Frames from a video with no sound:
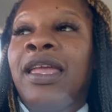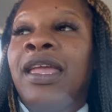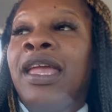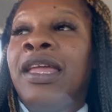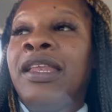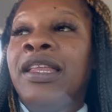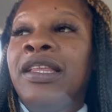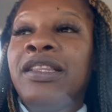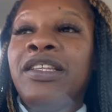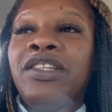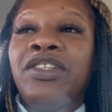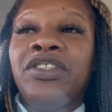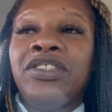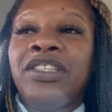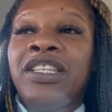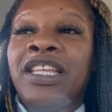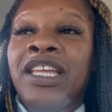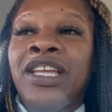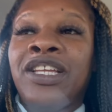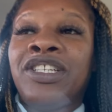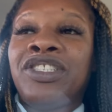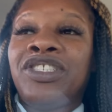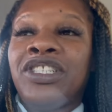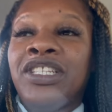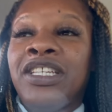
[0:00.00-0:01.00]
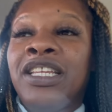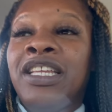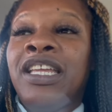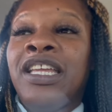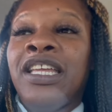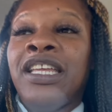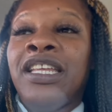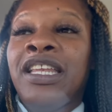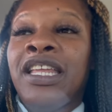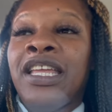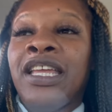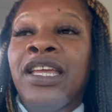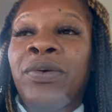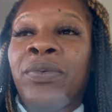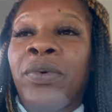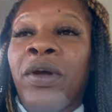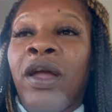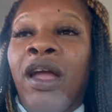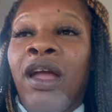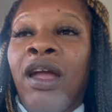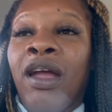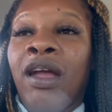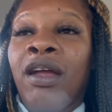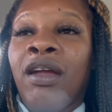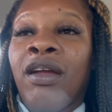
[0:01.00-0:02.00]
any little thing he did with
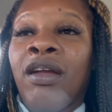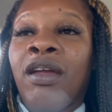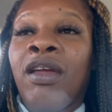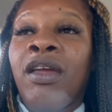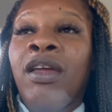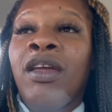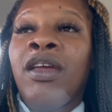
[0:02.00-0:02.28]
her,